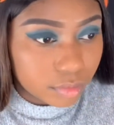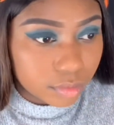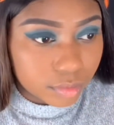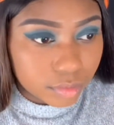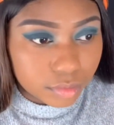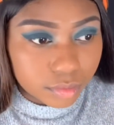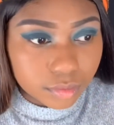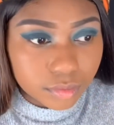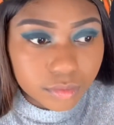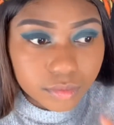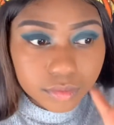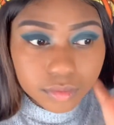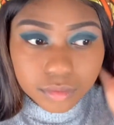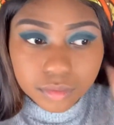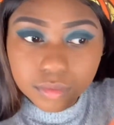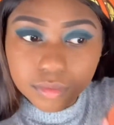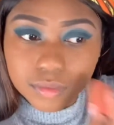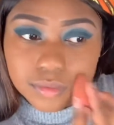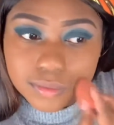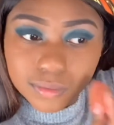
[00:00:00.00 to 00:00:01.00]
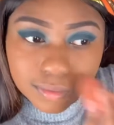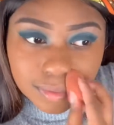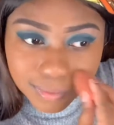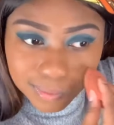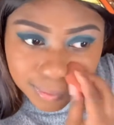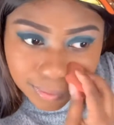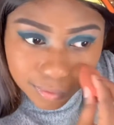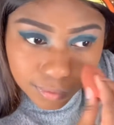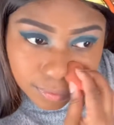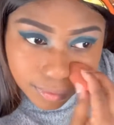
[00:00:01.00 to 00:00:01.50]
and use my beauty
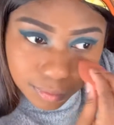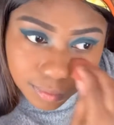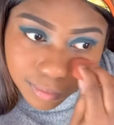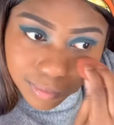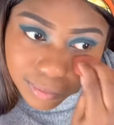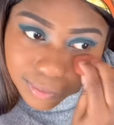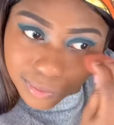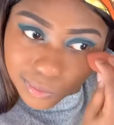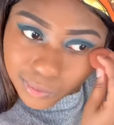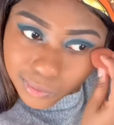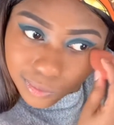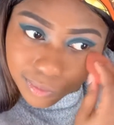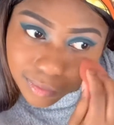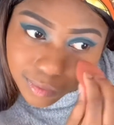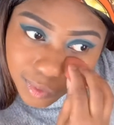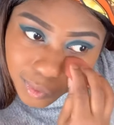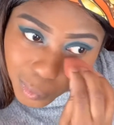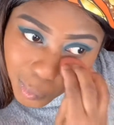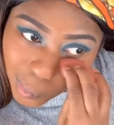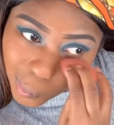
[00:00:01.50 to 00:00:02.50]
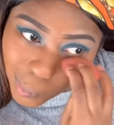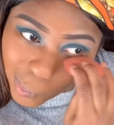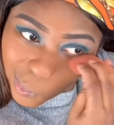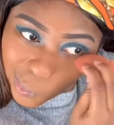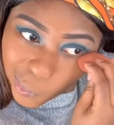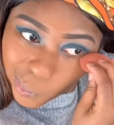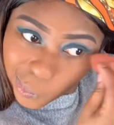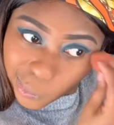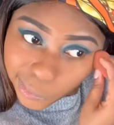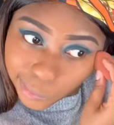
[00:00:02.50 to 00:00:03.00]
blender to blend it all
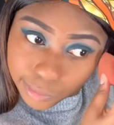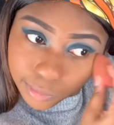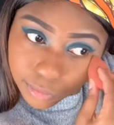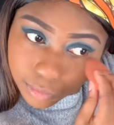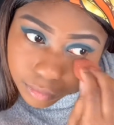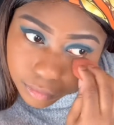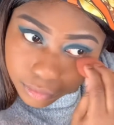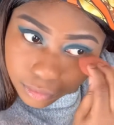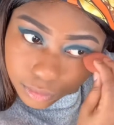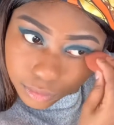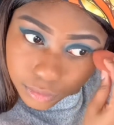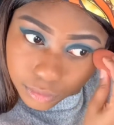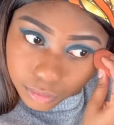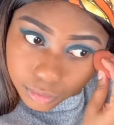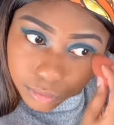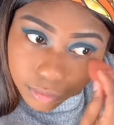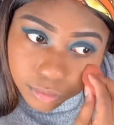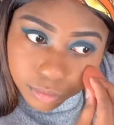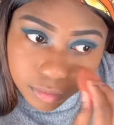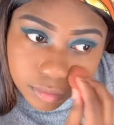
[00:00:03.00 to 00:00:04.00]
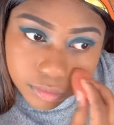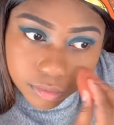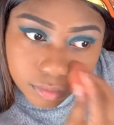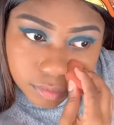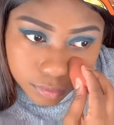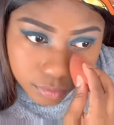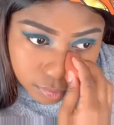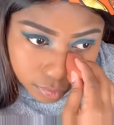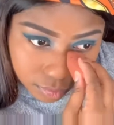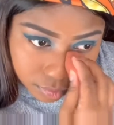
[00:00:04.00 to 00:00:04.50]
in, and the brush is kind of
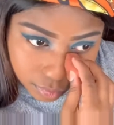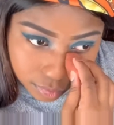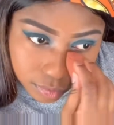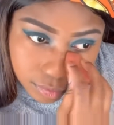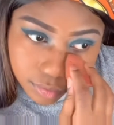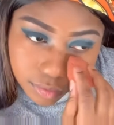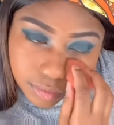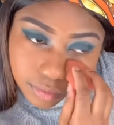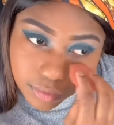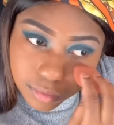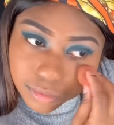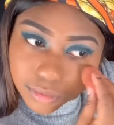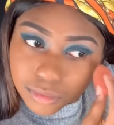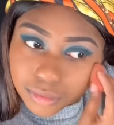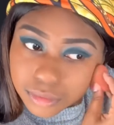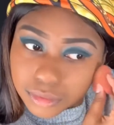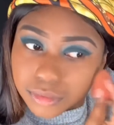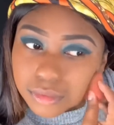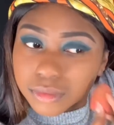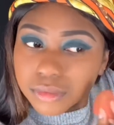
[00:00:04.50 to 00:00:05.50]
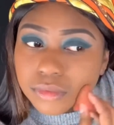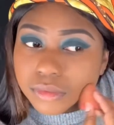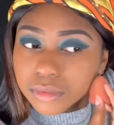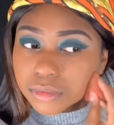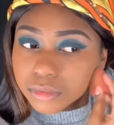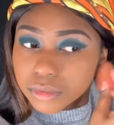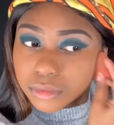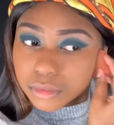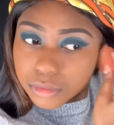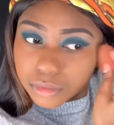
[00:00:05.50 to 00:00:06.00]
big, so to get the
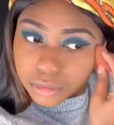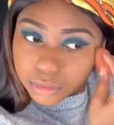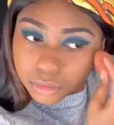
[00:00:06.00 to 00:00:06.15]
smaller,